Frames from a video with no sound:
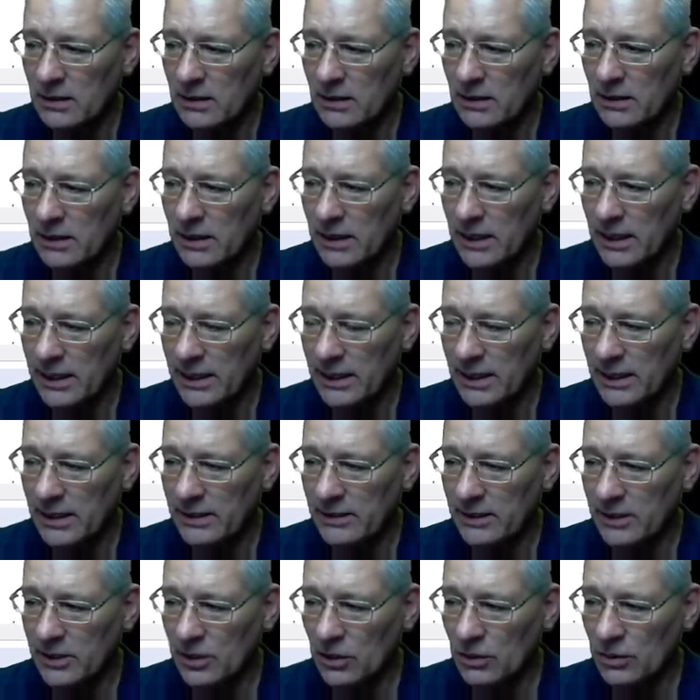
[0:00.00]
okay,
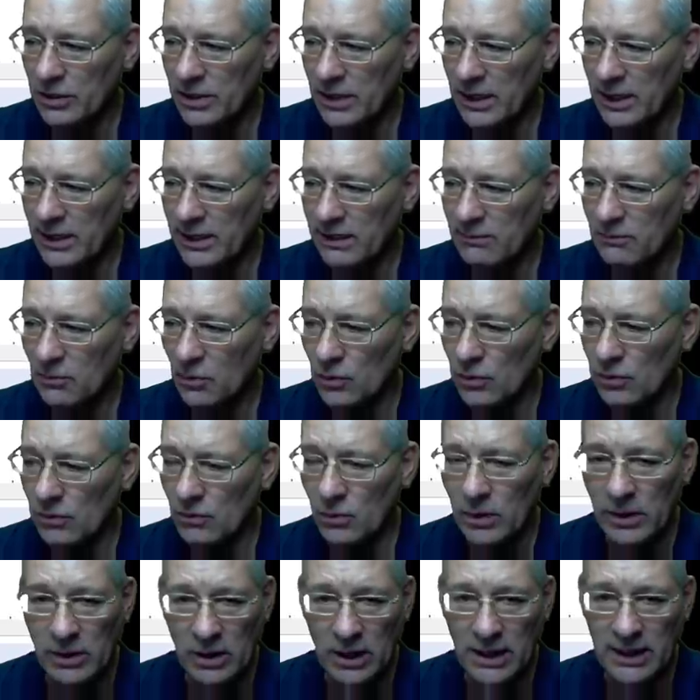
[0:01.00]
in the UK, more
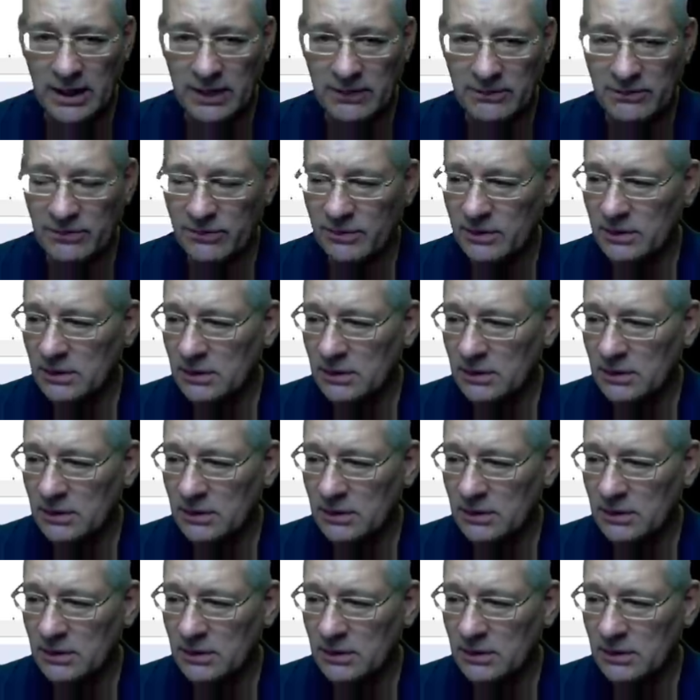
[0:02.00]
where I live.